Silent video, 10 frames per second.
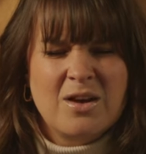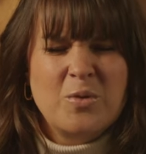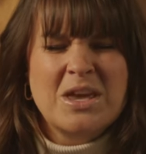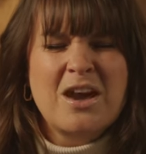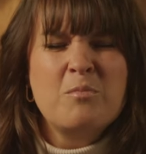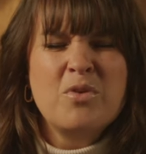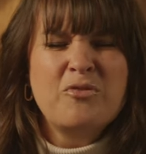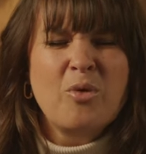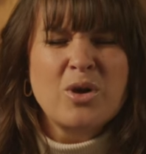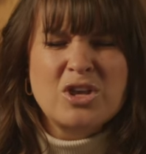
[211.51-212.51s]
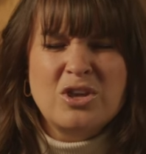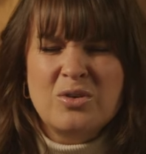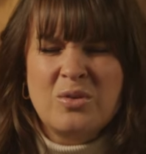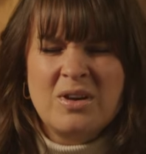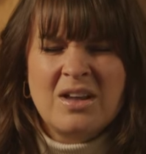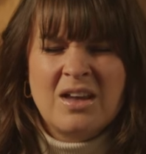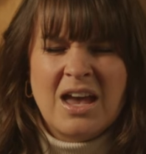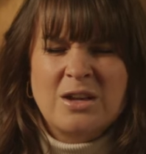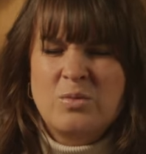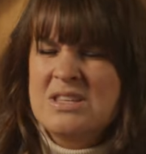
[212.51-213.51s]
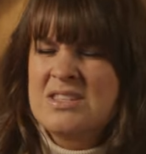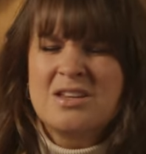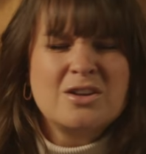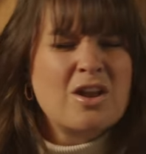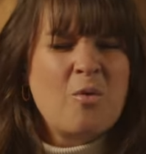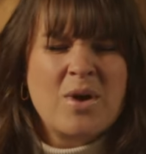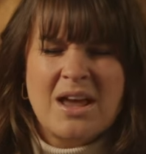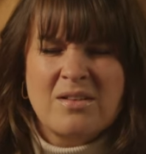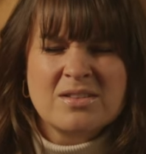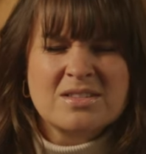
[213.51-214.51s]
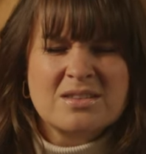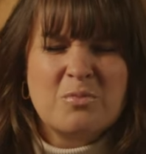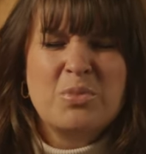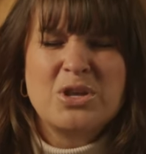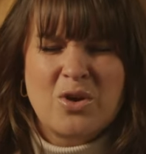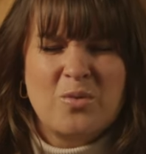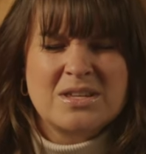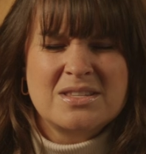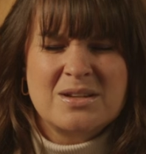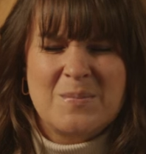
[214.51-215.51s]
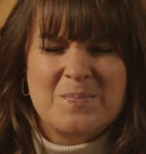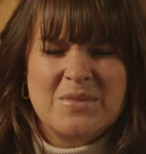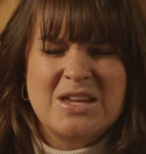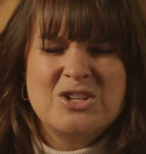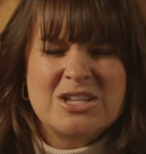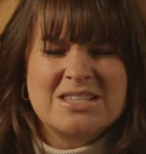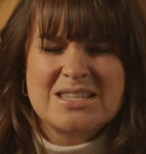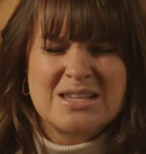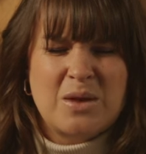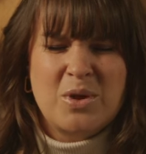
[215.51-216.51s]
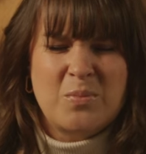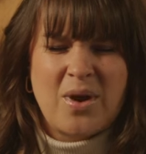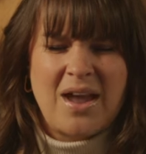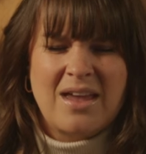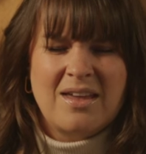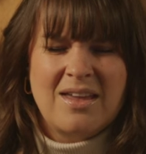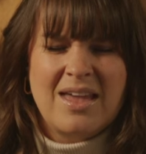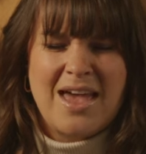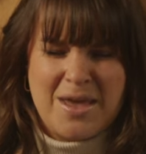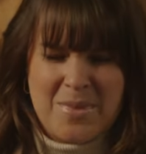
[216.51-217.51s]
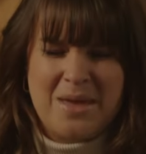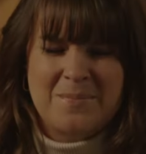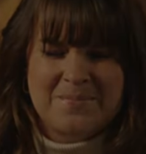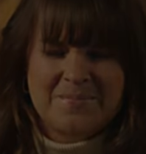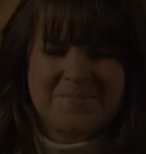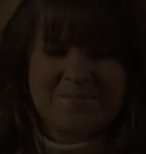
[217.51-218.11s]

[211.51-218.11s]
We come before you and we seek no one else but your wisdom. In Jesus' name we pray. Amen.